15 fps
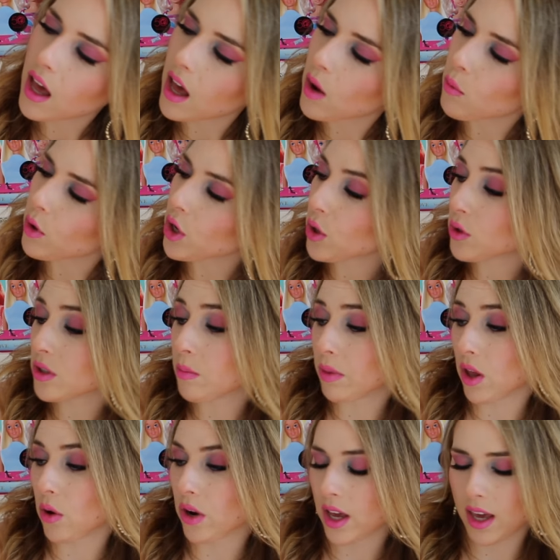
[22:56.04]
reduce
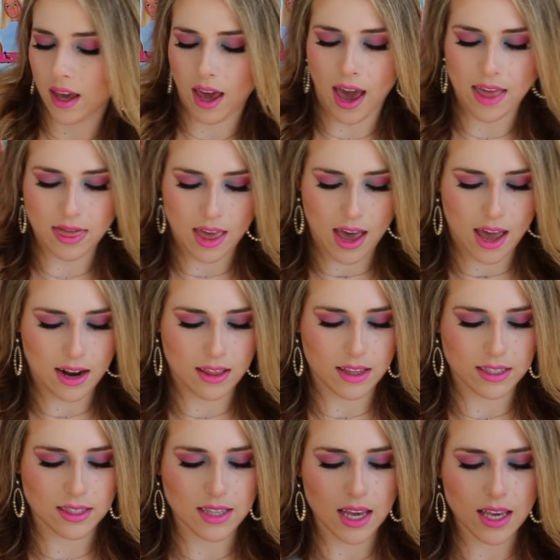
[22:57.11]
bloating. And then the
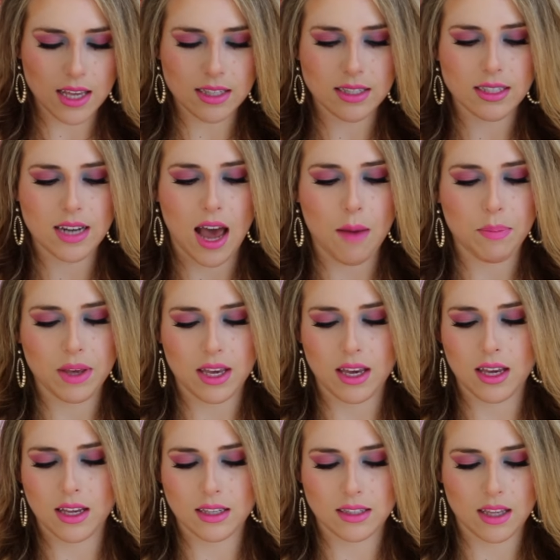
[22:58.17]
second step
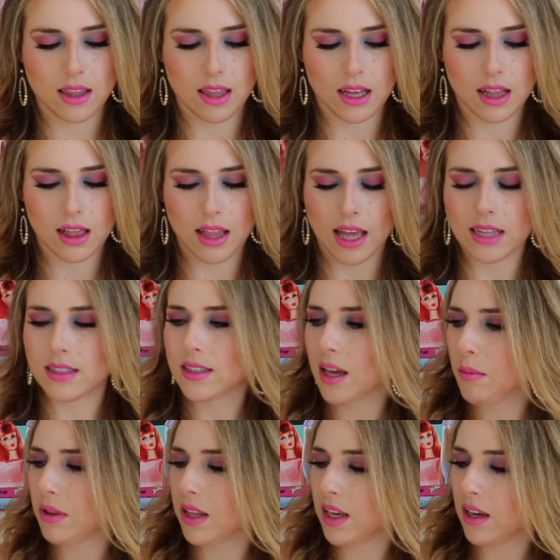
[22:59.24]
is the cleanse,
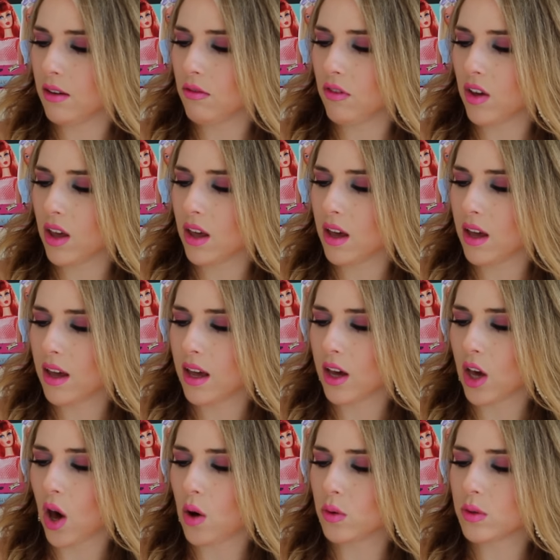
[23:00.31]
I believe.
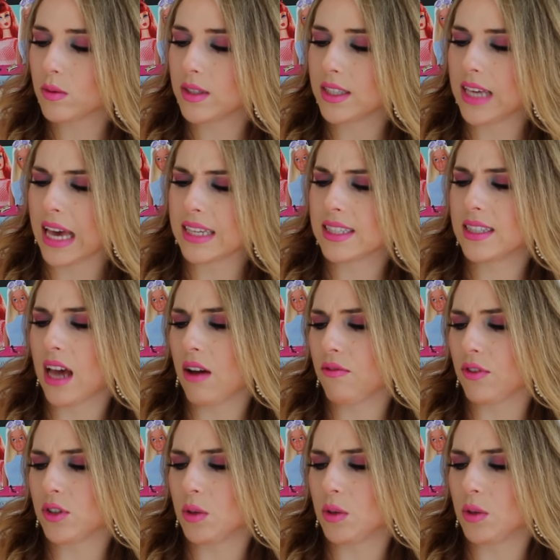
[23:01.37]
Go get set for